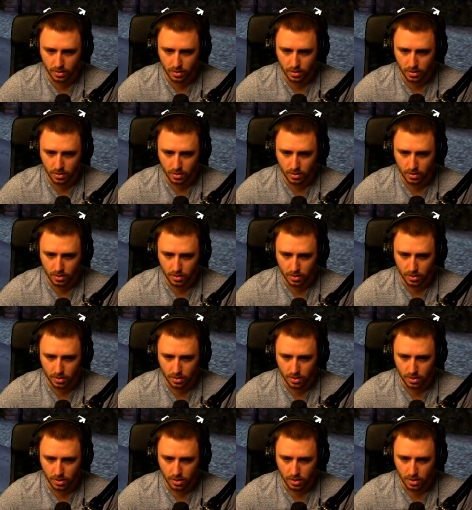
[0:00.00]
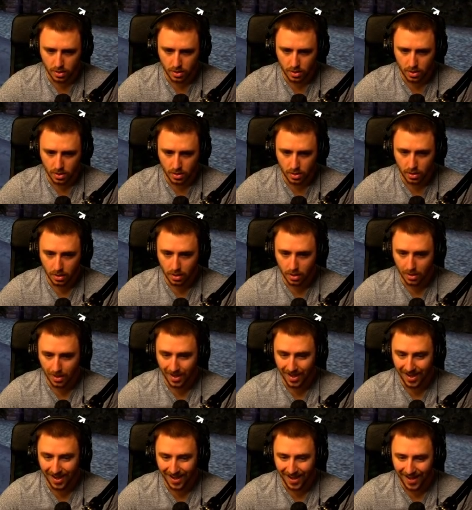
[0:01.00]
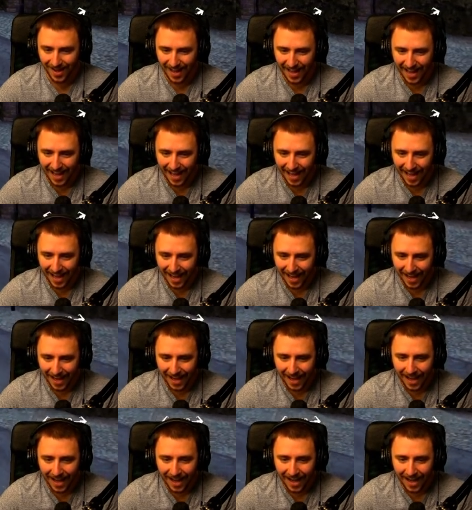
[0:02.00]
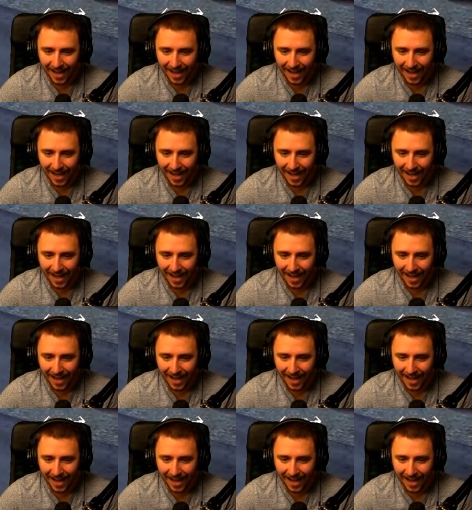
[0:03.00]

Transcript: Nothing is said.